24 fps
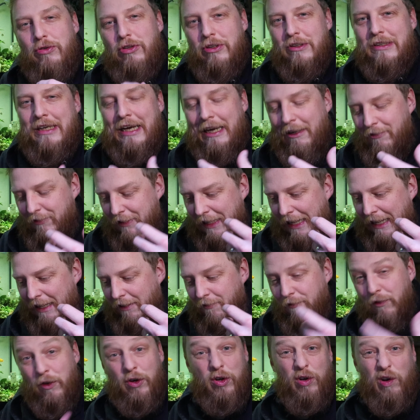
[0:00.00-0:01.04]
You just have to
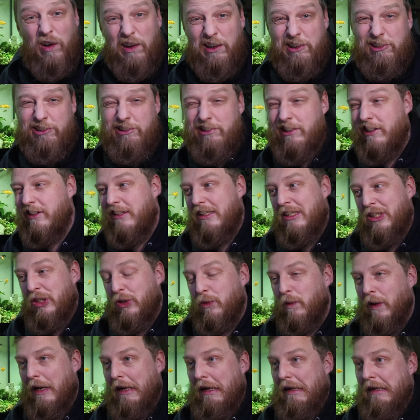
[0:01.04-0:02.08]
have the knowledge so that
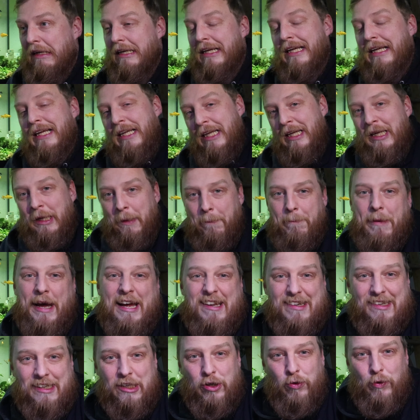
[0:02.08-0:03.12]
you are
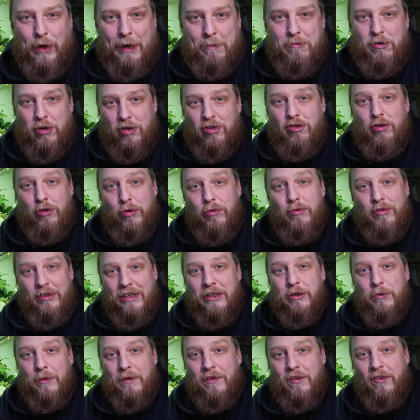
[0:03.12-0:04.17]
best equipped to
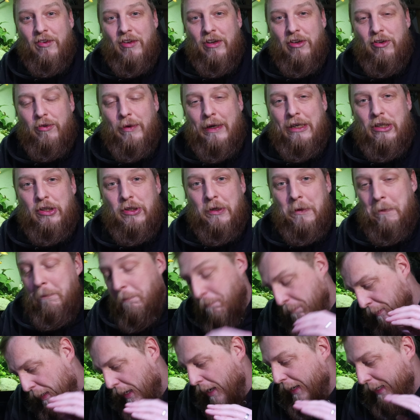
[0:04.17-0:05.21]
deal with the situation.
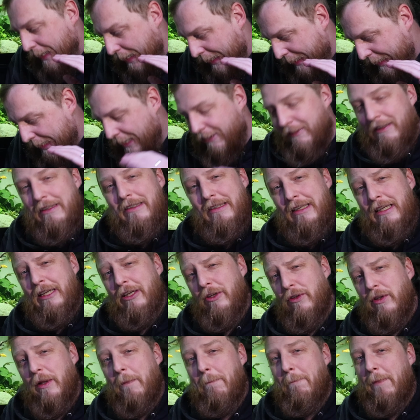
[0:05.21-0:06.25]
But I can guarantee
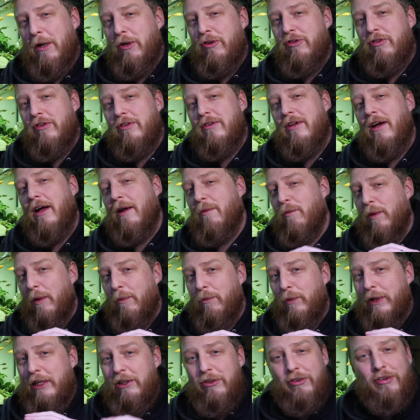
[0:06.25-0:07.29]
you that most of the time when
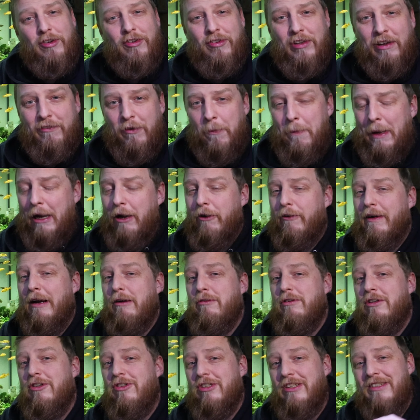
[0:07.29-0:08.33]
we used to suffer power
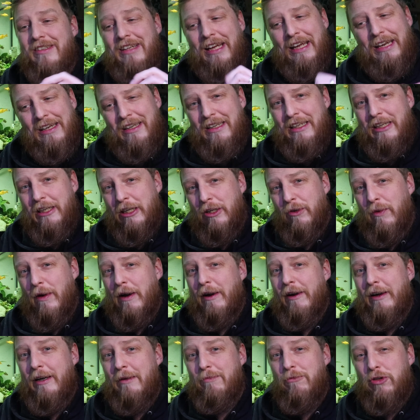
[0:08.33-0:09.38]
outages in the
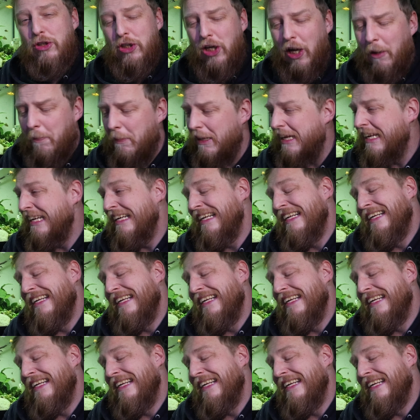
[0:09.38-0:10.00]
aquarium shop,